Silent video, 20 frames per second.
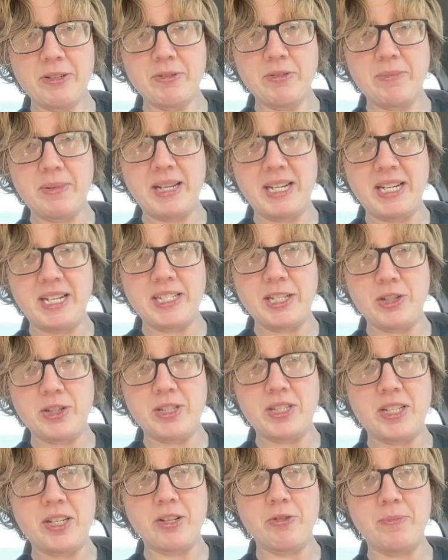the remaining
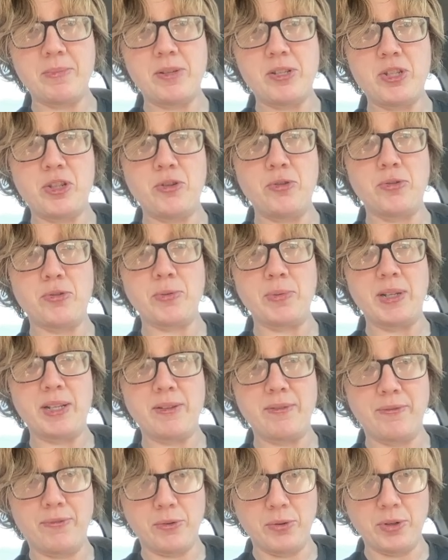digits here will be 2, 3,
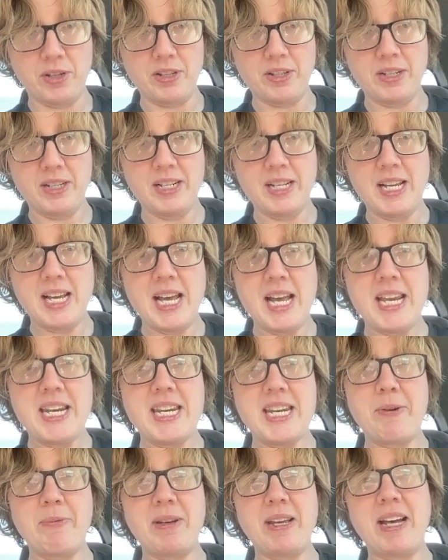and 4.
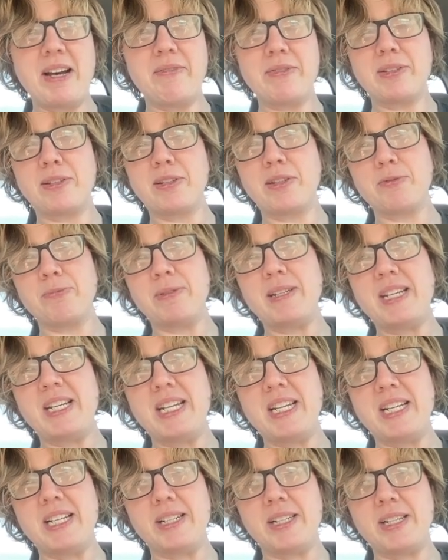Now we have a
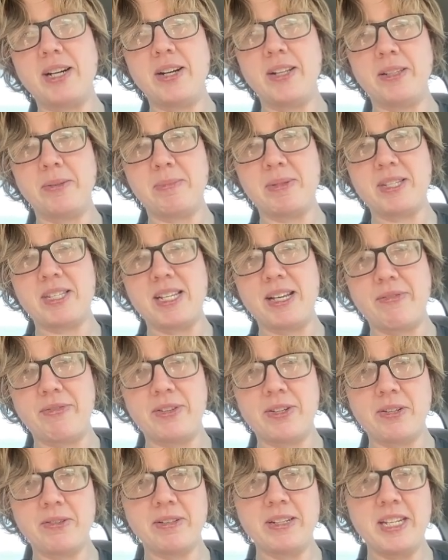3 in column
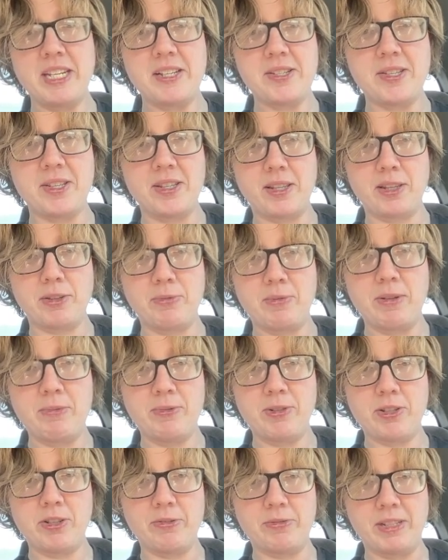7 already, so the 3
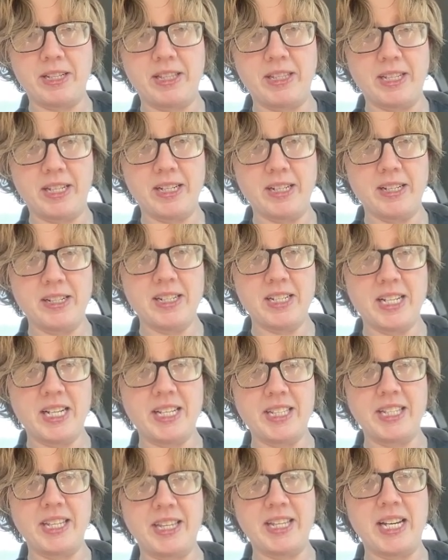will go right there,
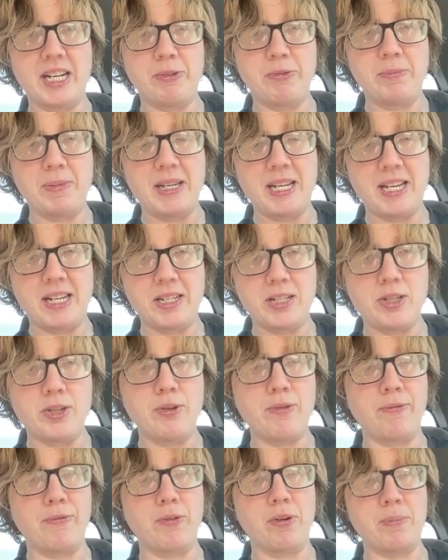and then that will be a
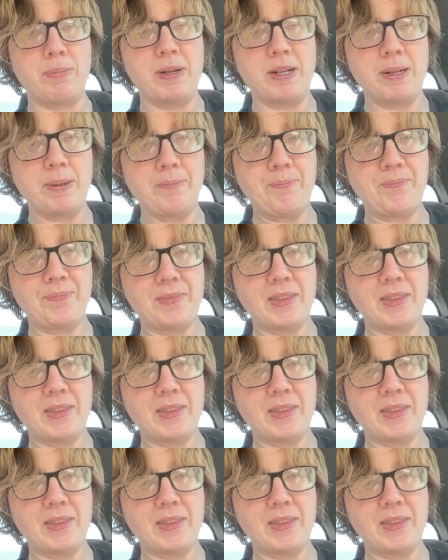2, 4 pair.